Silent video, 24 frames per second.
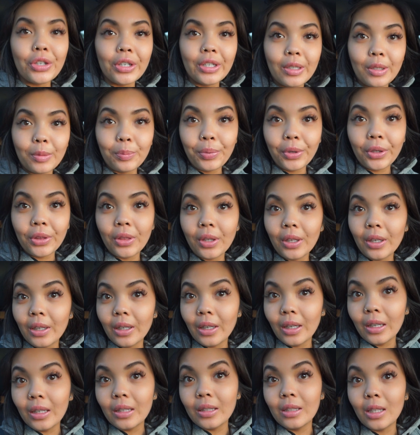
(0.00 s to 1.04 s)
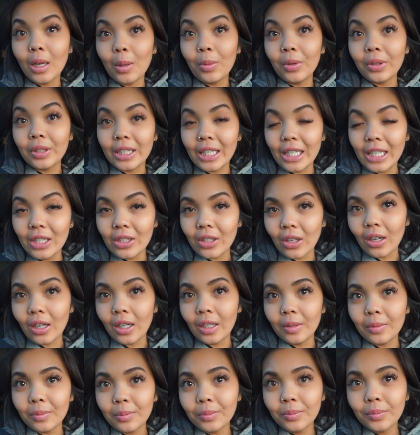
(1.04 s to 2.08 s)
She put the double D's
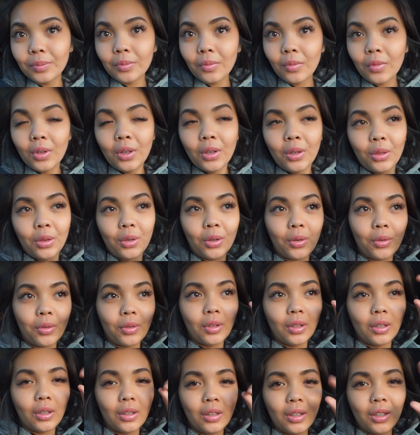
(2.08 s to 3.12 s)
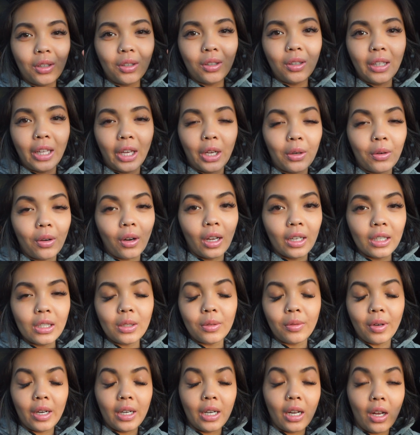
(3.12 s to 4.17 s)
on. They're a little like
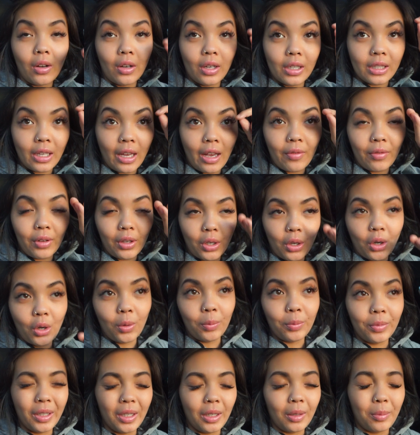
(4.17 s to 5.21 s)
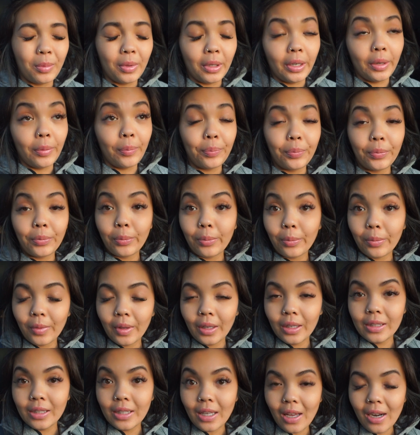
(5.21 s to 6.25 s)
crossed right now because I haven't combed it, but
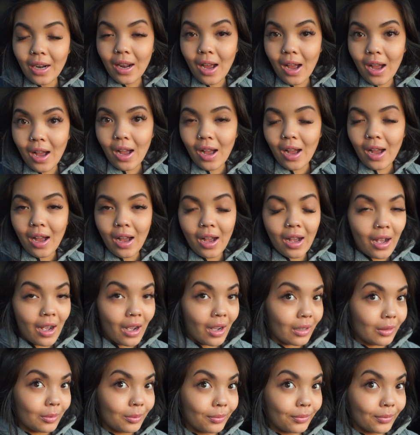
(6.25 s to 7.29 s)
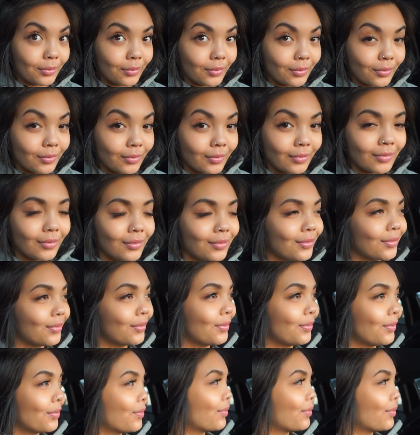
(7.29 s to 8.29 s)
Ta-da! And then, um...